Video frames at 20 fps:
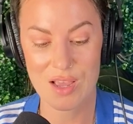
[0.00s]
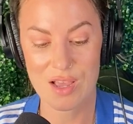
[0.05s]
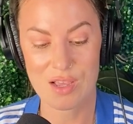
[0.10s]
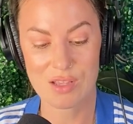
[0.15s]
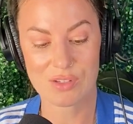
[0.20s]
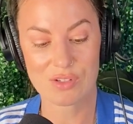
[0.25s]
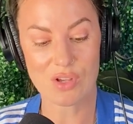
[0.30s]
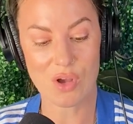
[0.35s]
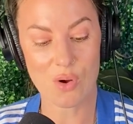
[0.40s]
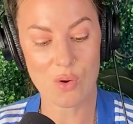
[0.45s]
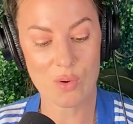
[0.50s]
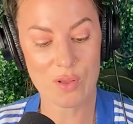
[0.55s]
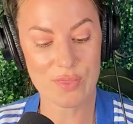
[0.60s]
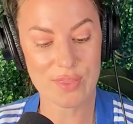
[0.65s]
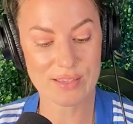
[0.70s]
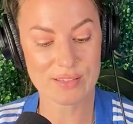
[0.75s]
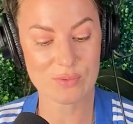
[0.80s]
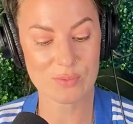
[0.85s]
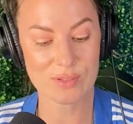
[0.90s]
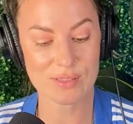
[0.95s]
So
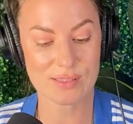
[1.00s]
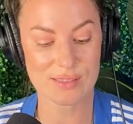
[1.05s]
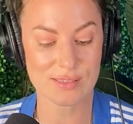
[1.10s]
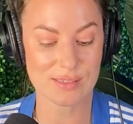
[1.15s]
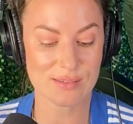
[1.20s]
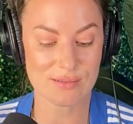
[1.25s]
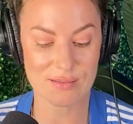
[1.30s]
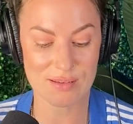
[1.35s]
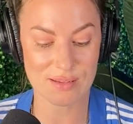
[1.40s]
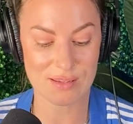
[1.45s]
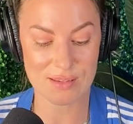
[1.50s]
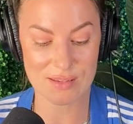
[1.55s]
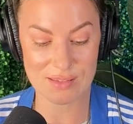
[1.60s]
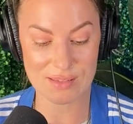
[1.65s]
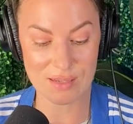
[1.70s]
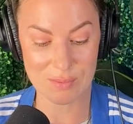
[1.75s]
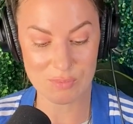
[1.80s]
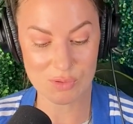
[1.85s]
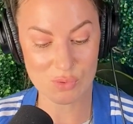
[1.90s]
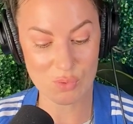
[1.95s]
this was
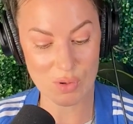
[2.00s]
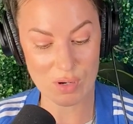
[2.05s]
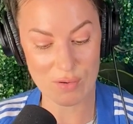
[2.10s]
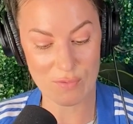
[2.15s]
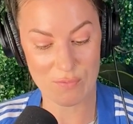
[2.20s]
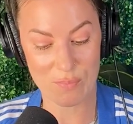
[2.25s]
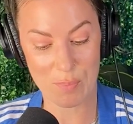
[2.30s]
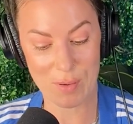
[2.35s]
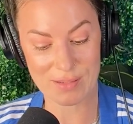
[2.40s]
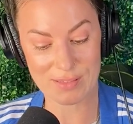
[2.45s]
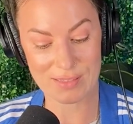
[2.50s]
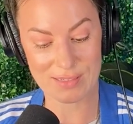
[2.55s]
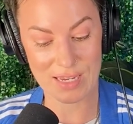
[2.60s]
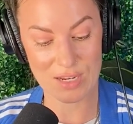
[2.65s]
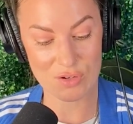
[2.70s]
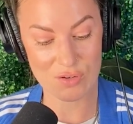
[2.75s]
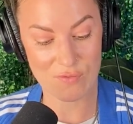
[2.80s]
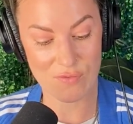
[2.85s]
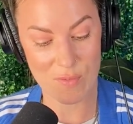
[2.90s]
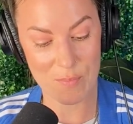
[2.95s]
some sort of
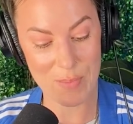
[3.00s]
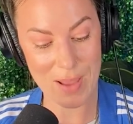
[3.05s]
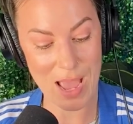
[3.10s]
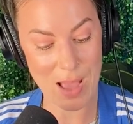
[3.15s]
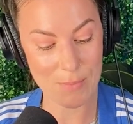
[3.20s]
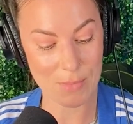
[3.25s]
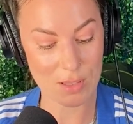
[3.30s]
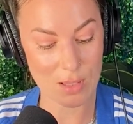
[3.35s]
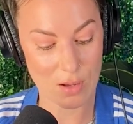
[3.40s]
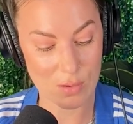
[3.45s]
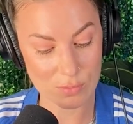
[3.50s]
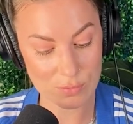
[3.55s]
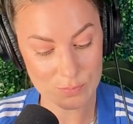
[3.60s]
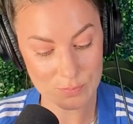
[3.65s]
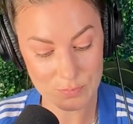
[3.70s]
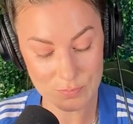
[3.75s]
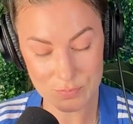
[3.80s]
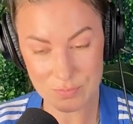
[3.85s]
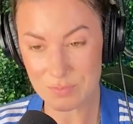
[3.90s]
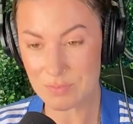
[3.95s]
presentation from Pat Malone.